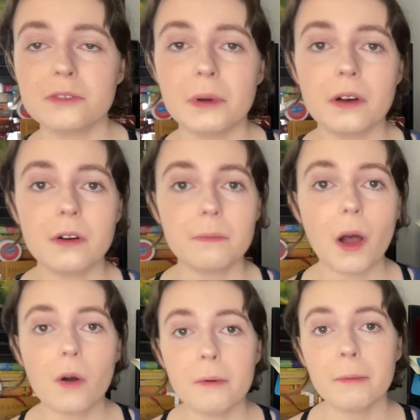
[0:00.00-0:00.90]
a
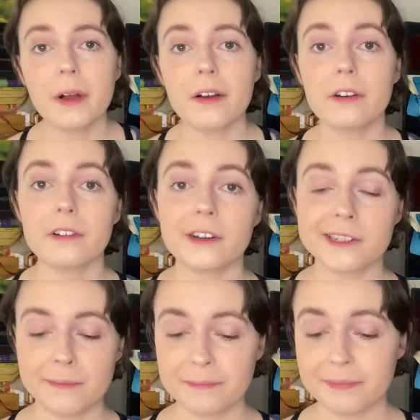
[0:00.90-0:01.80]
poem about
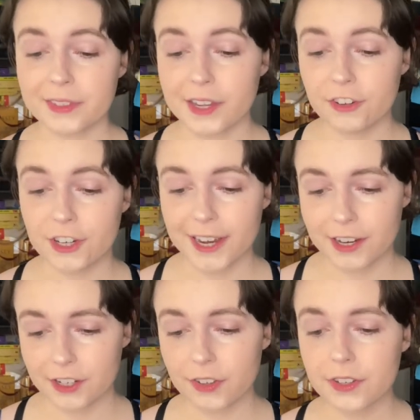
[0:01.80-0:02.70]
the
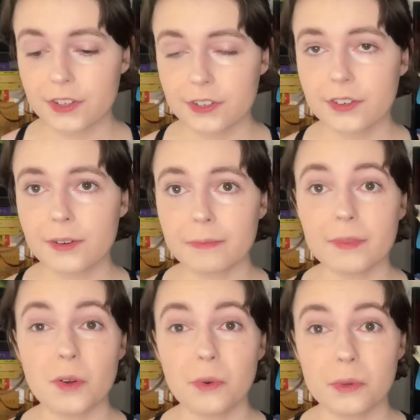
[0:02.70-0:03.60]
education
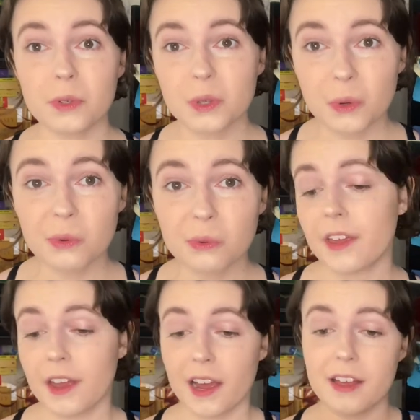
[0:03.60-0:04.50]
system called School.
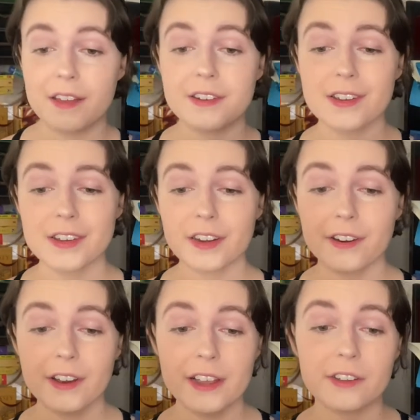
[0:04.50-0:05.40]
And, you
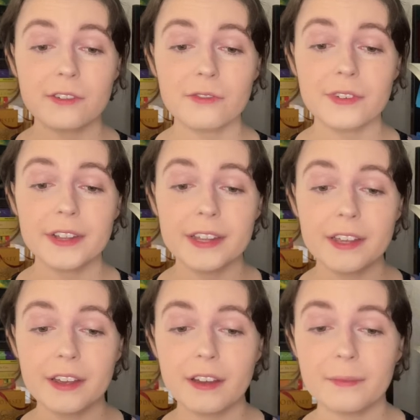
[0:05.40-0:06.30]
know, I couldn't
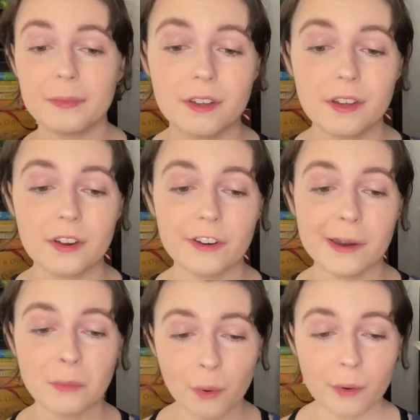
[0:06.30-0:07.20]
really
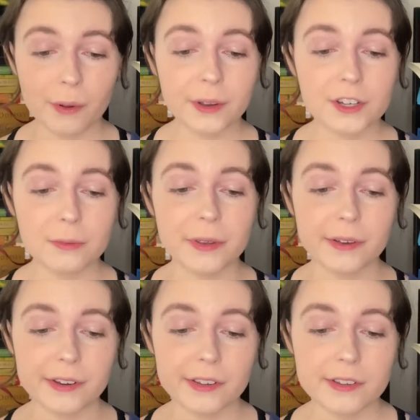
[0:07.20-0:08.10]
agree more, to be
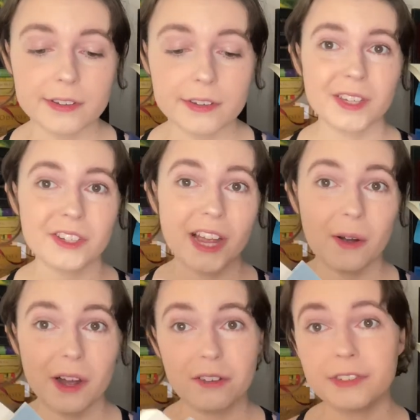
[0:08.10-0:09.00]
honest. It's
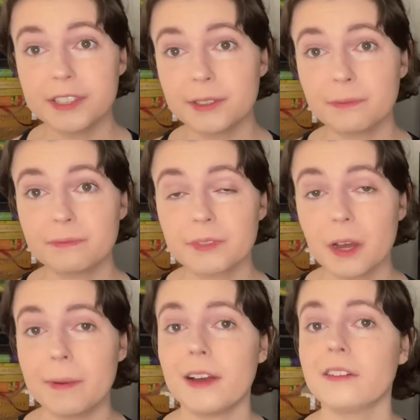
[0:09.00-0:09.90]
how I feel
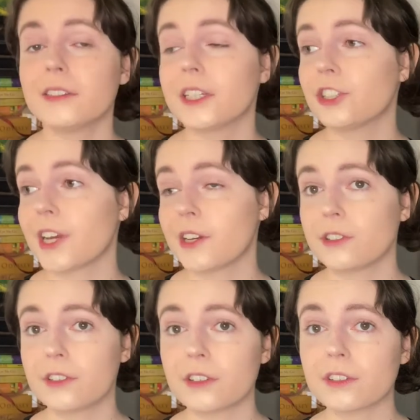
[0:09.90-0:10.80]
about the
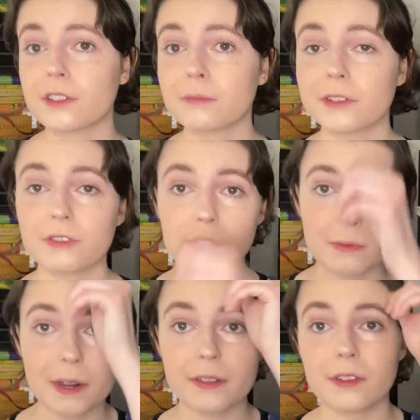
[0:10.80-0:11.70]
education system. I've
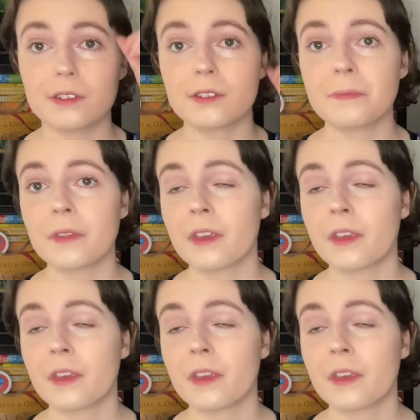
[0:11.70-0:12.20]
talked about this